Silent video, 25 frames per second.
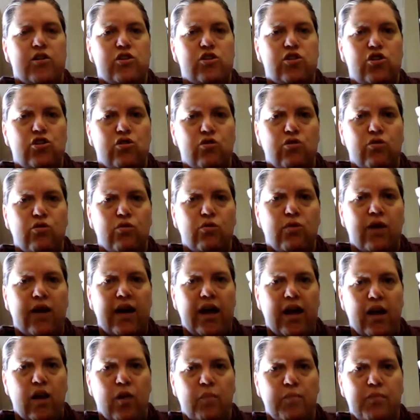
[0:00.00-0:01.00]
to
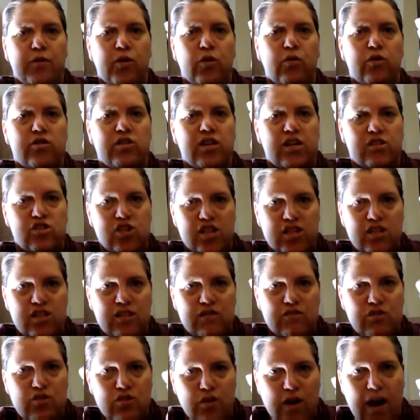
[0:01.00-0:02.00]
help your
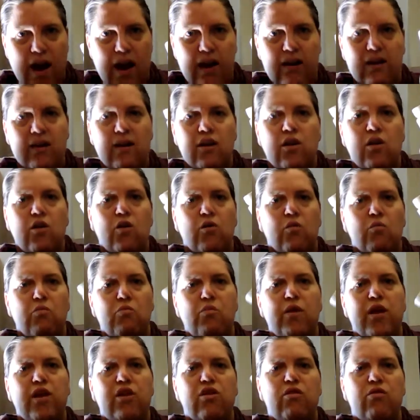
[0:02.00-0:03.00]
digestive tract
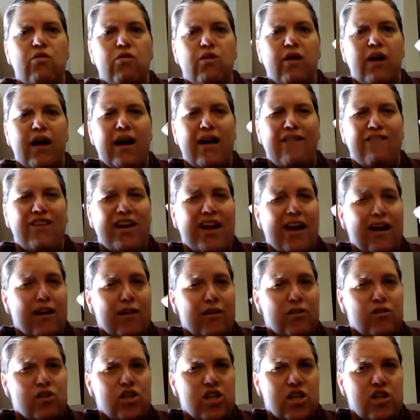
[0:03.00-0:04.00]
when you are having
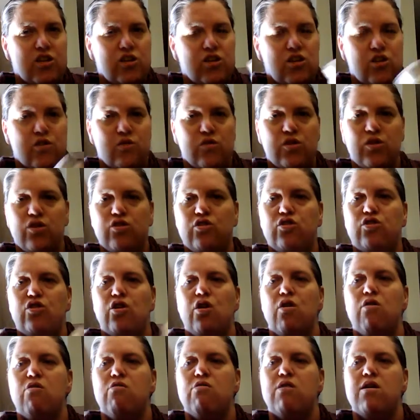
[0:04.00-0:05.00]
allergy issues.
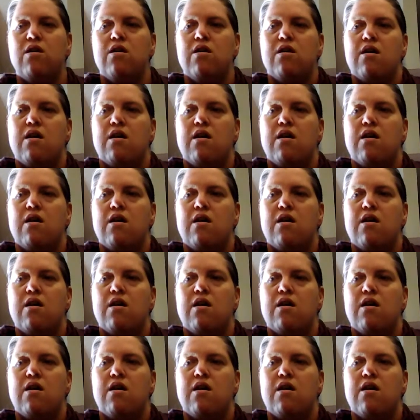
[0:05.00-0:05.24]
So